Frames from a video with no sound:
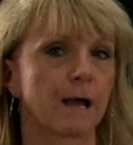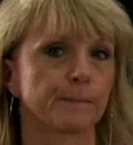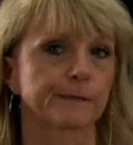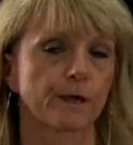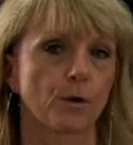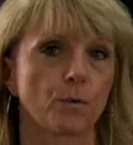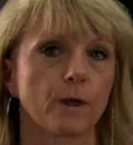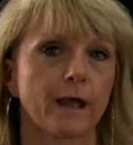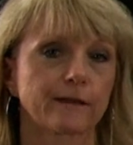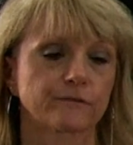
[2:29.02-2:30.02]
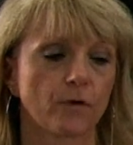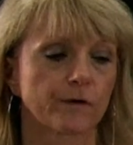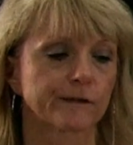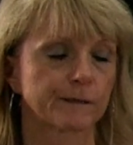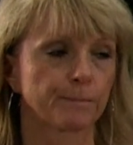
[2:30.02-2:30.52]
So as far
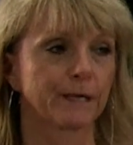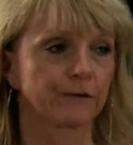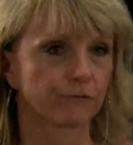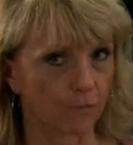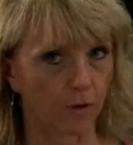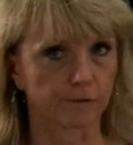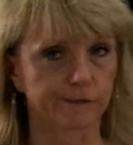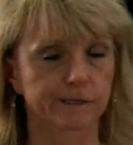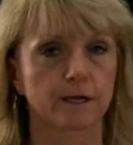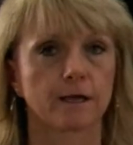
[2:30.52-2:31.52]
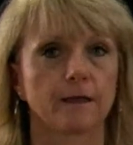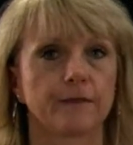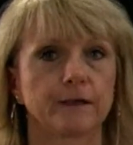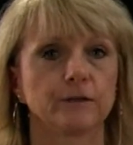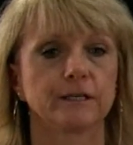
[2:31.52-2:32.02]
as some pitfalls
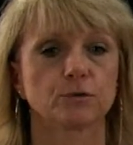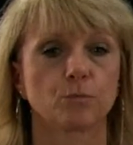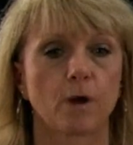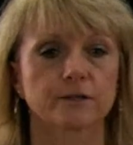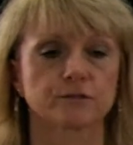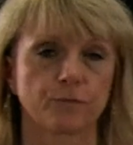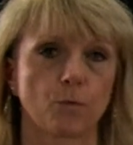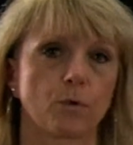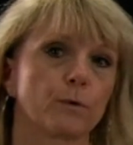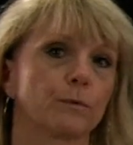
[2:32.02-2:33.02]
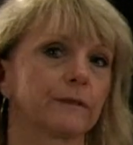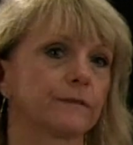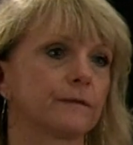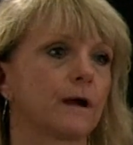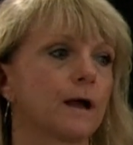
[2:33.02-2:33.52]
that you need to watch for
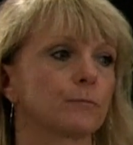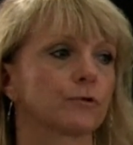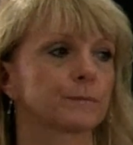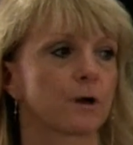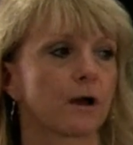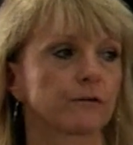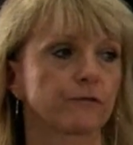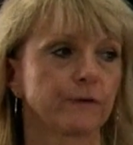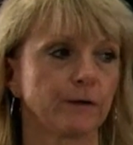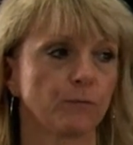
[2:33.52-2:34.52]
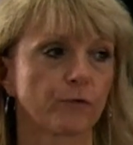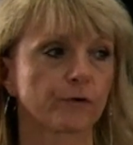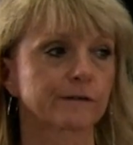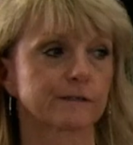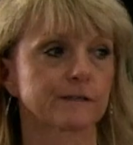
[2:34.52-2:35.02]
with cryptography,
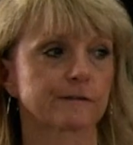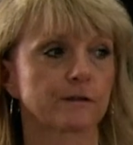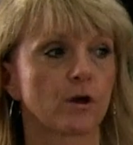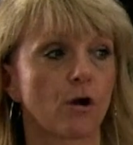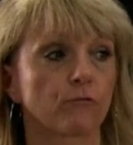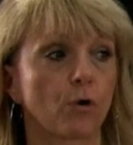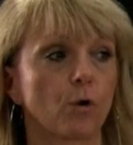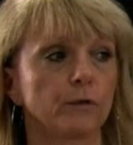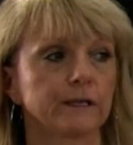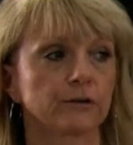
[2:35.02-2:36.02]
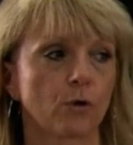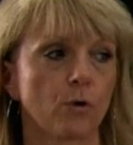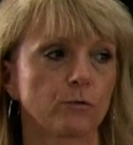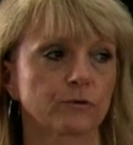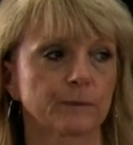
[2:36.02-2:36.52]
first is rolling your
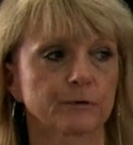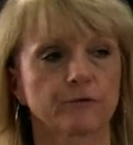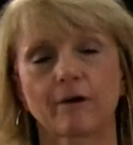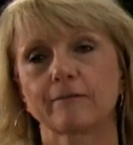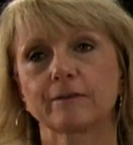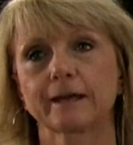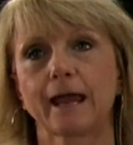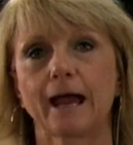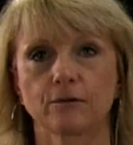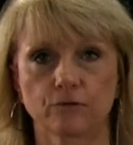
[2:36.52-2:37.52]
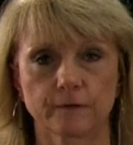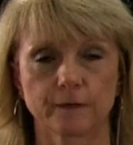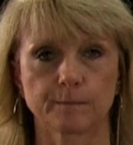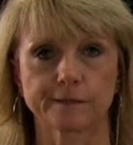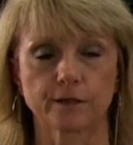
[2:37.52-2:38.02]
own cryptographic
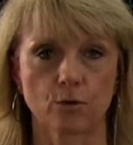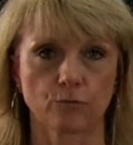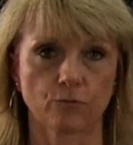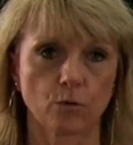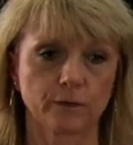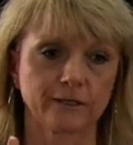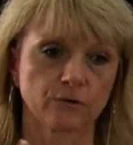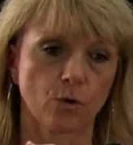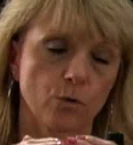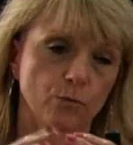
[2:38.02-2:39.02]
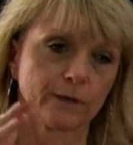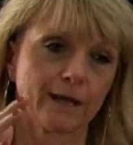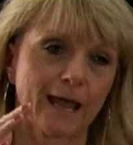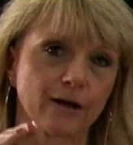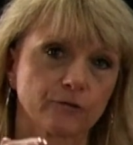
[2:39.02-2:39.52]
algorithms. So rolling your own
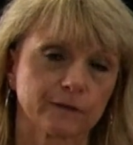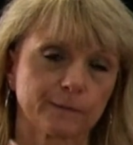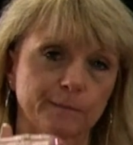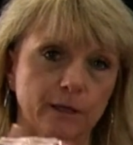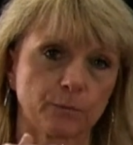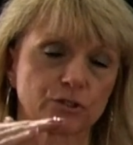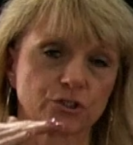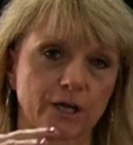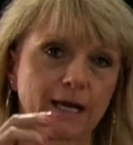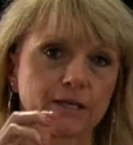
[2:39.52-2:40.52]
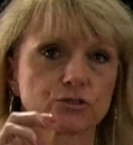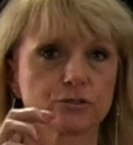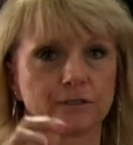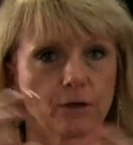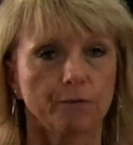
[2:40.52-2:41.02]
algorithms that would change
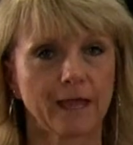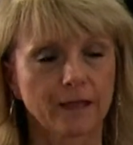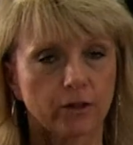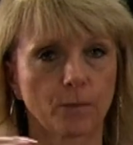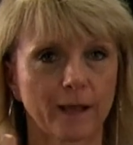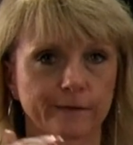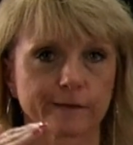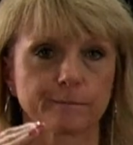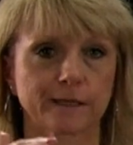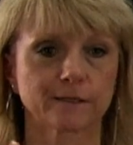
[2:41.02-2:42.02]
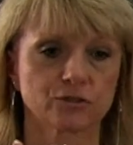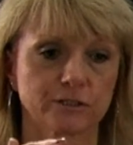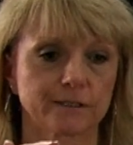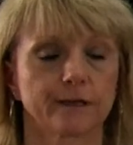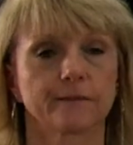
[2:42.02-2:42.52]
the "Hello, Alice" message
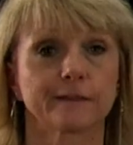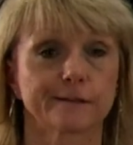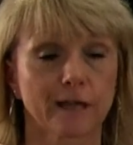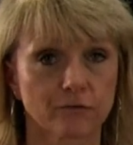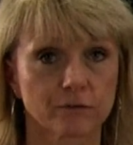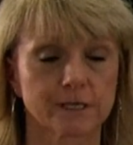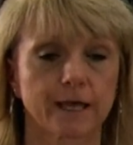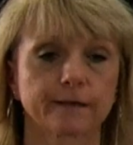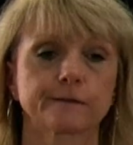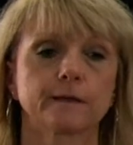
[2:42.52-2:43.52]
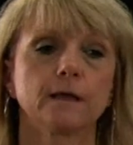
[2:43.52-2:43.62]
into the ciphertext.